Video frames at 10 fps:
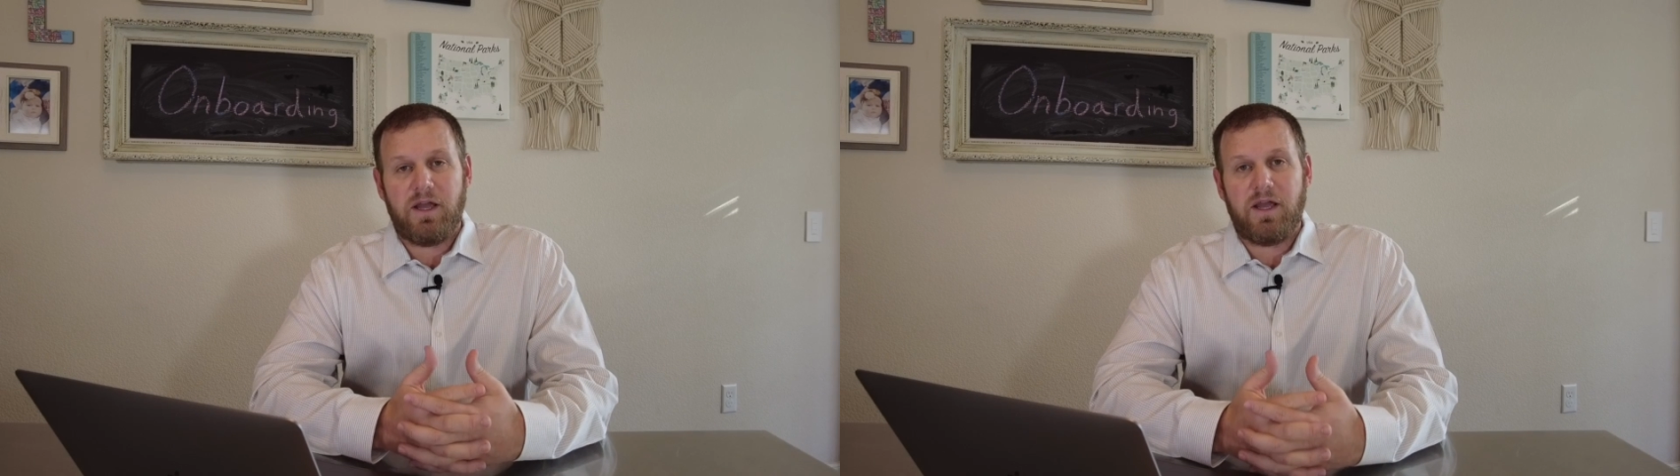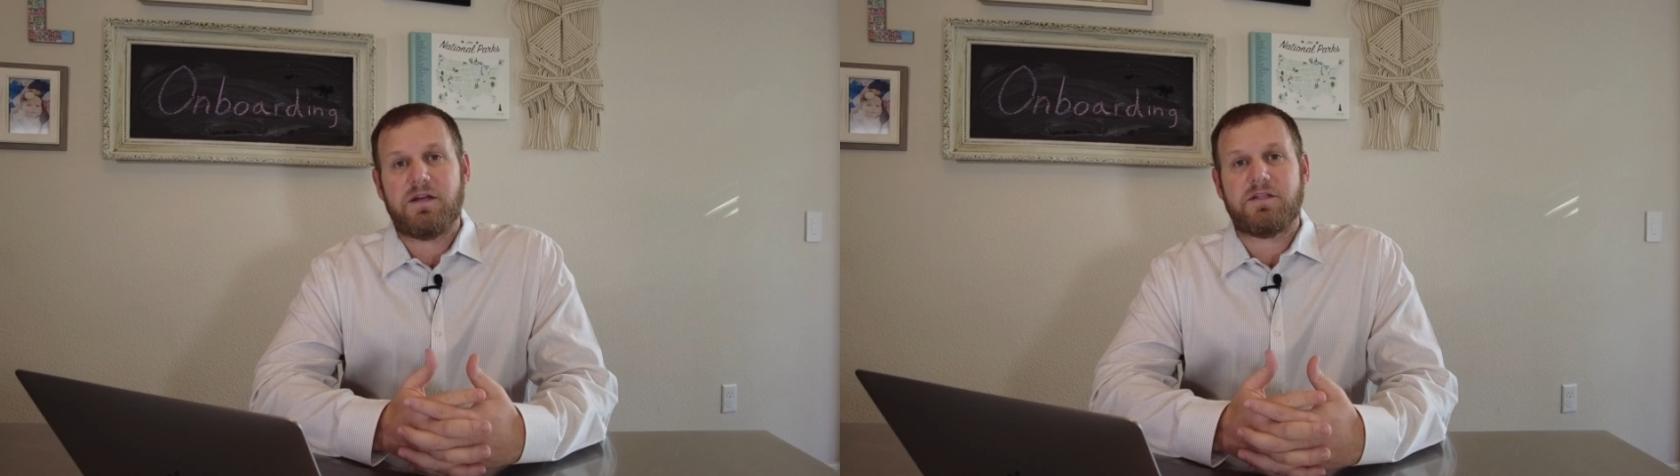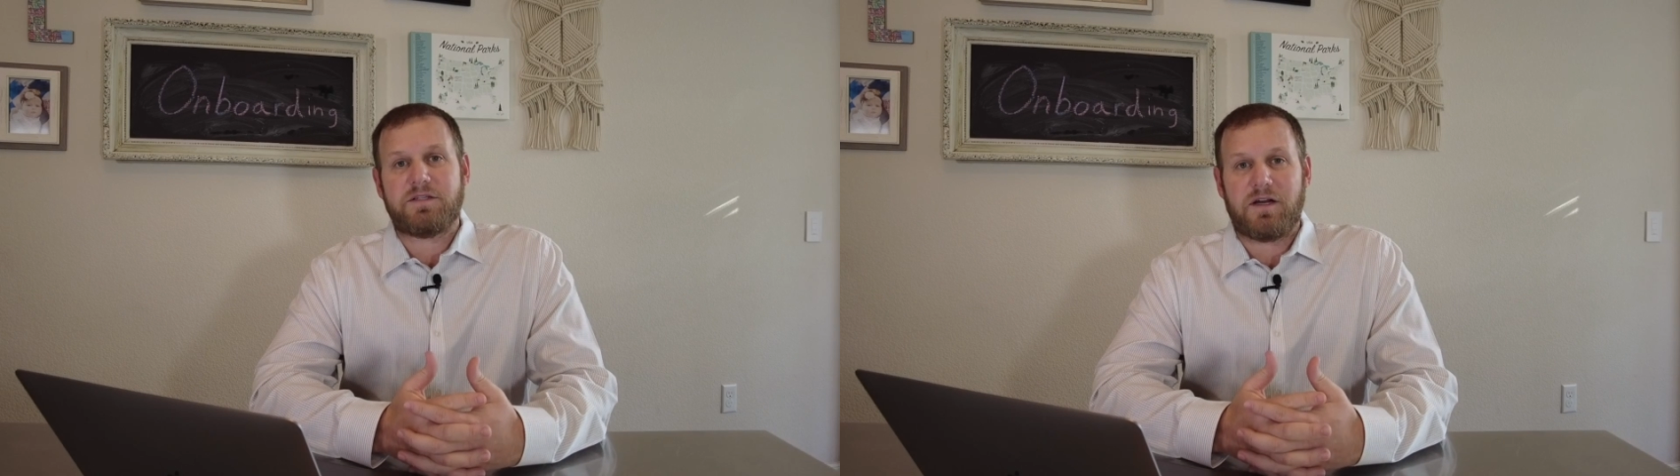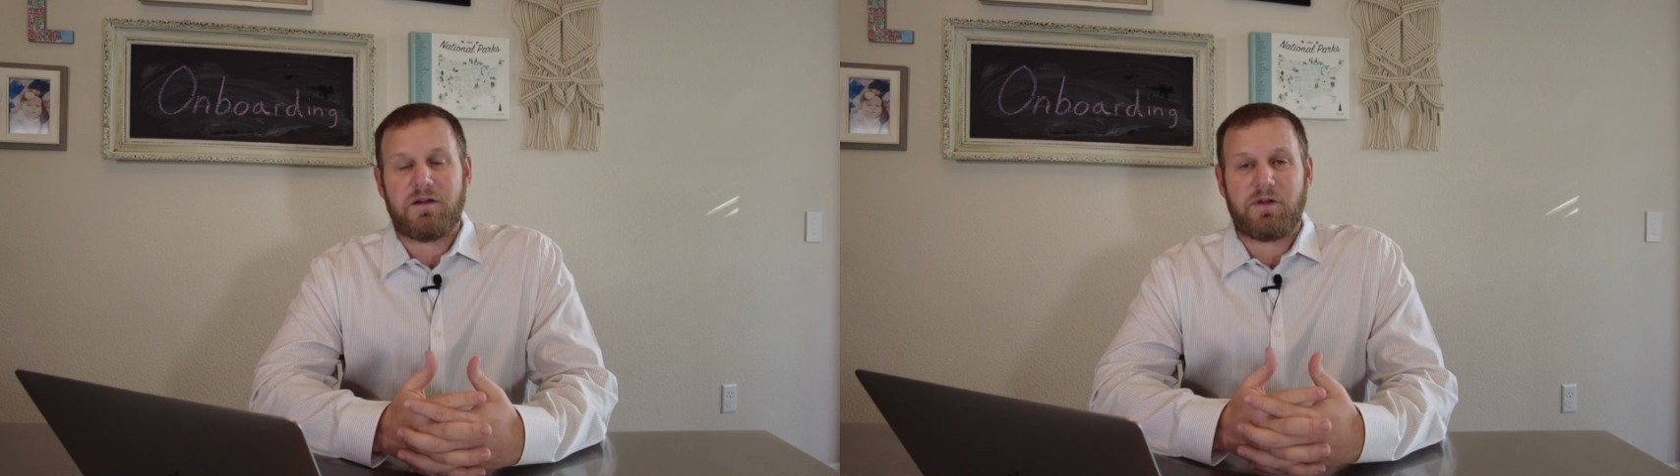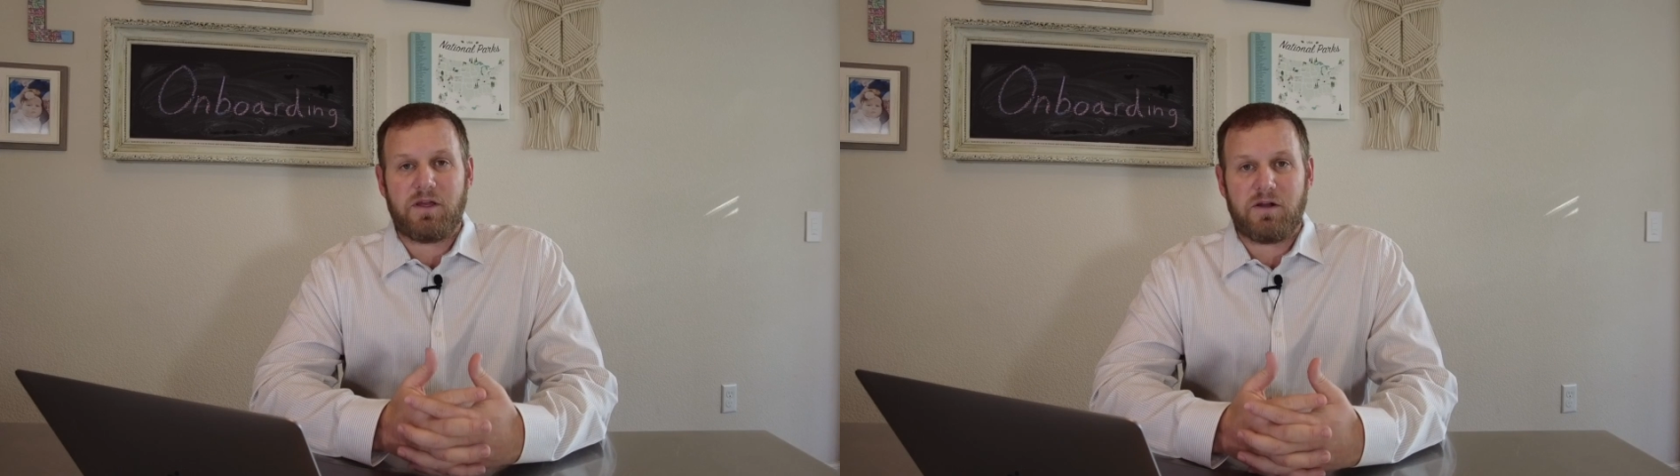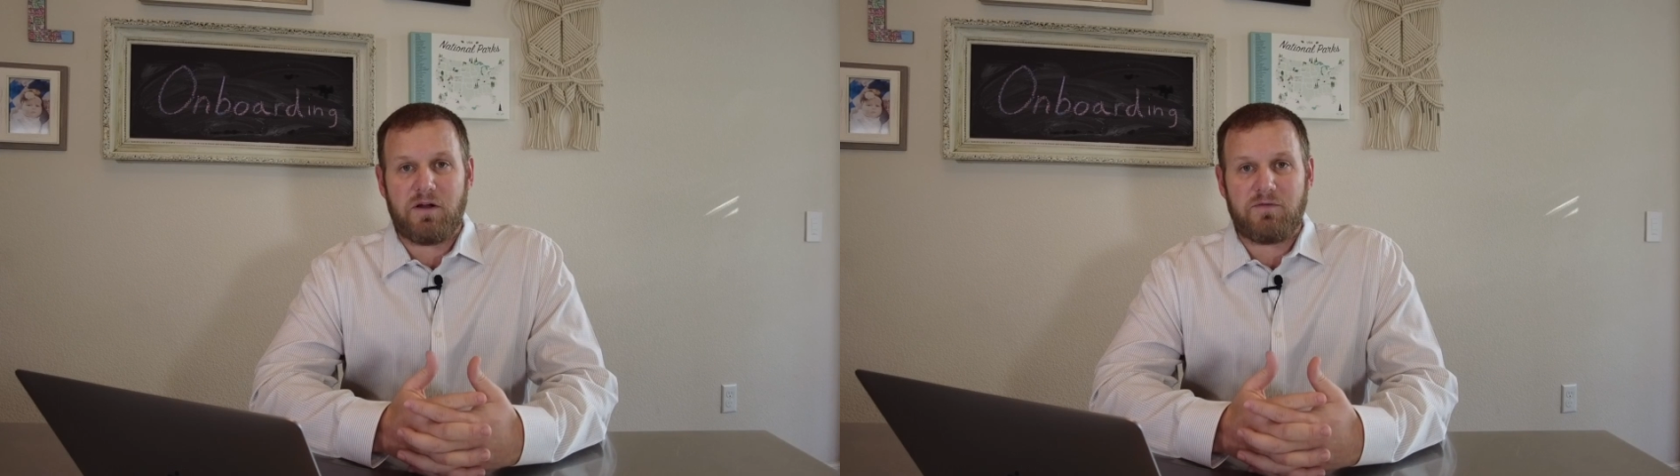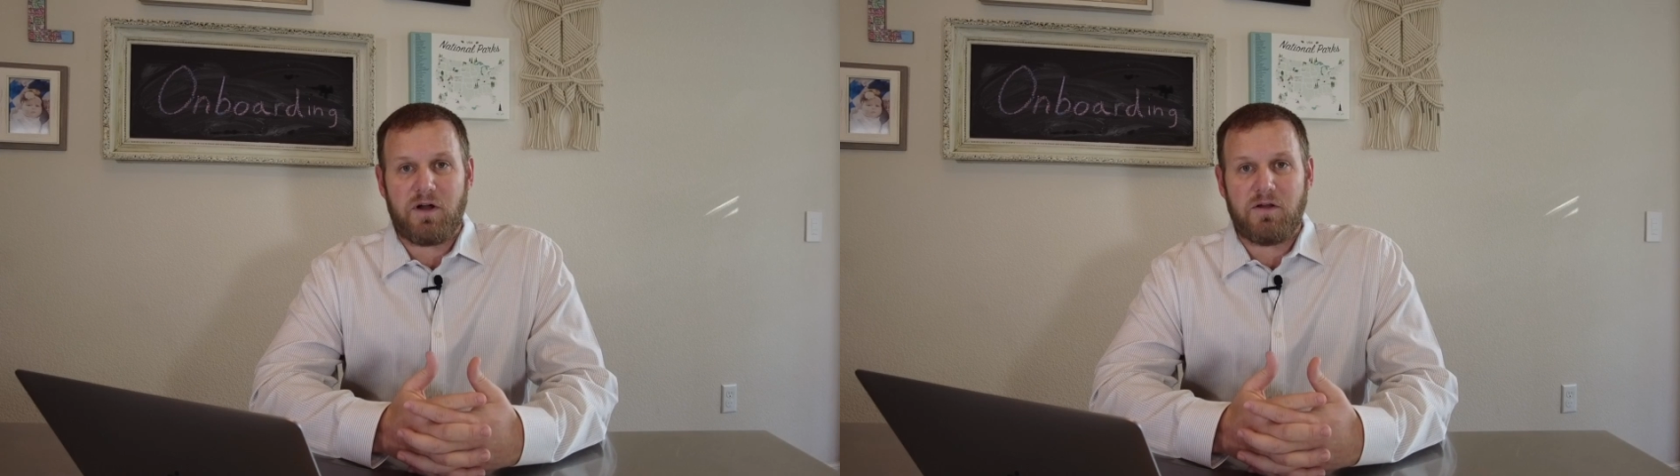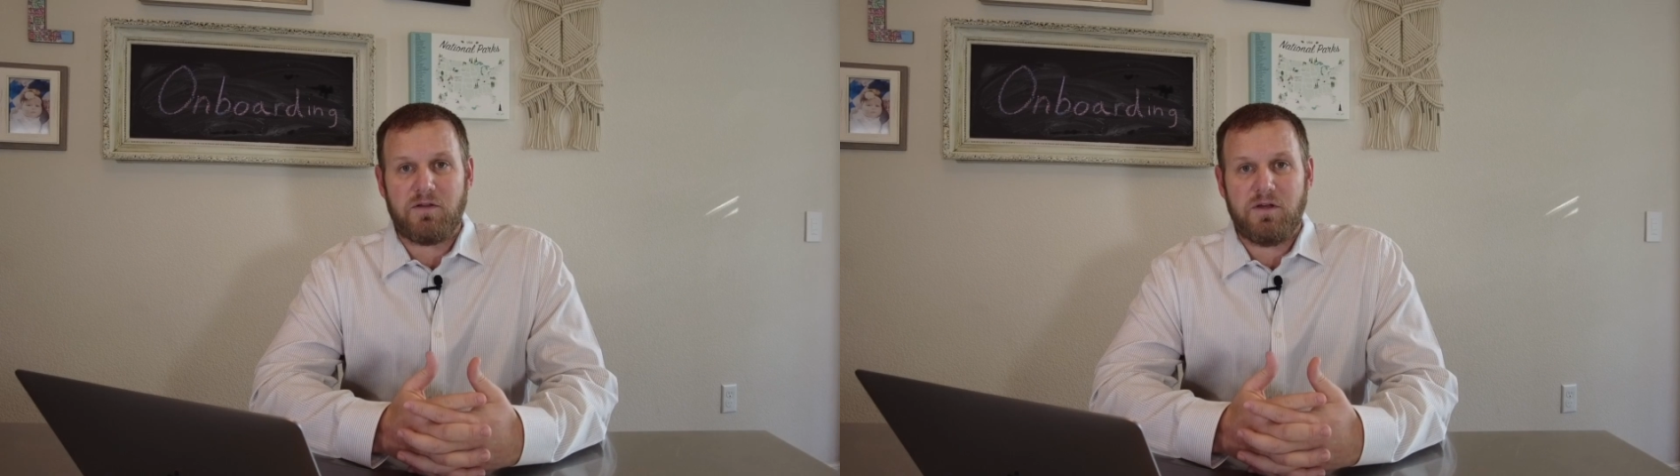and to set up a kickoff call.